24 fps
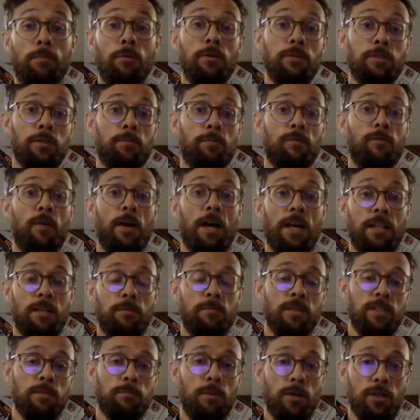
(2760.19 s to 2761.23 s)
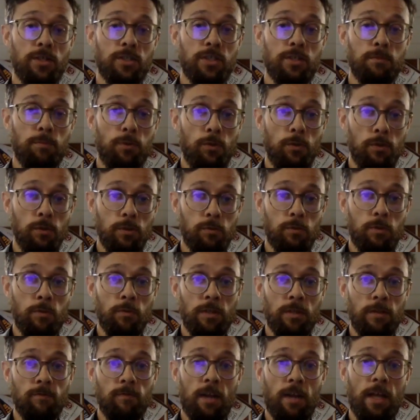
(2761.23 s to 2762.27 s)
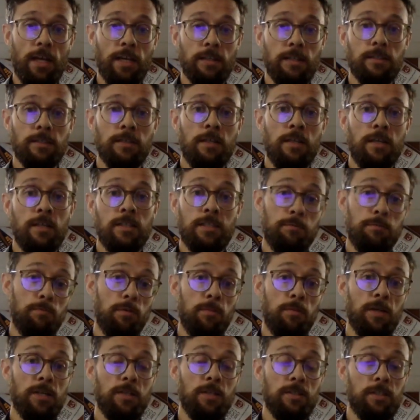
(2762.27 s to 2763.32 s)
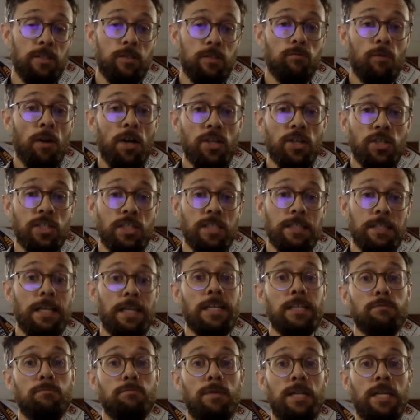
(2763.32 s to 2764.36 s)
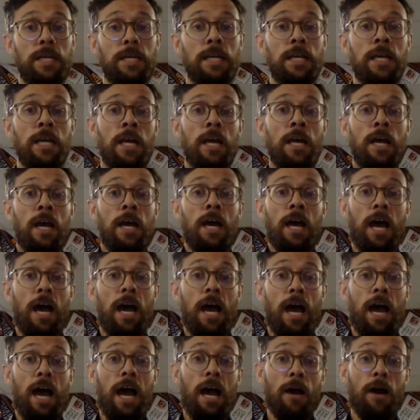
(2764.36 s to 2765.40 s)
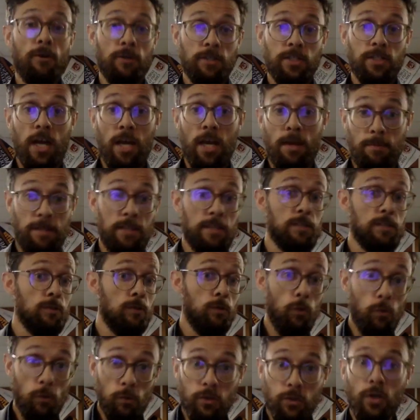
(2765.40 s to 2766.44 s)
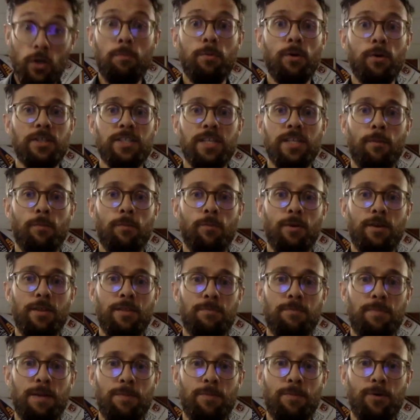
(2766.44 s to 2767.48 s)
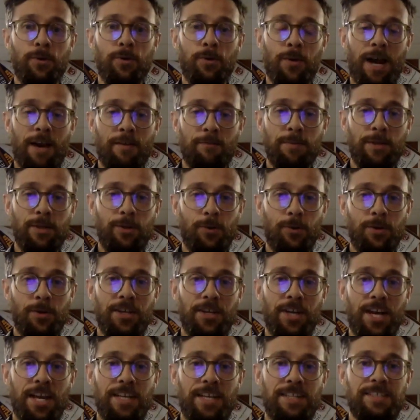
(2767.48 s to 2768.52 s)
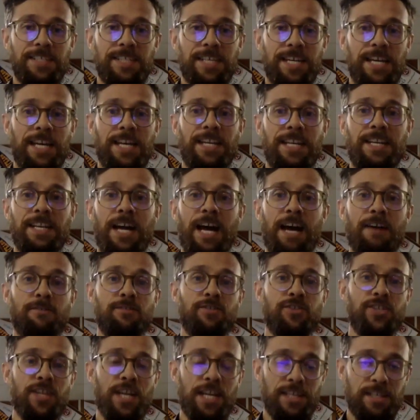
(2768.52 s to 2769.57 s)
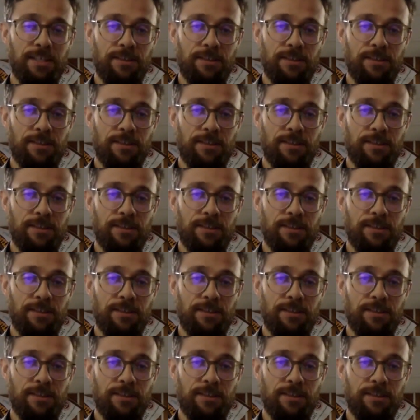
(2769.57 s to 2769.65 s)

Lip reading: to provide them as much support as we would have liked, simply because it's rushed, it's last minute. Our time is also booked up with people who have been organised and have shared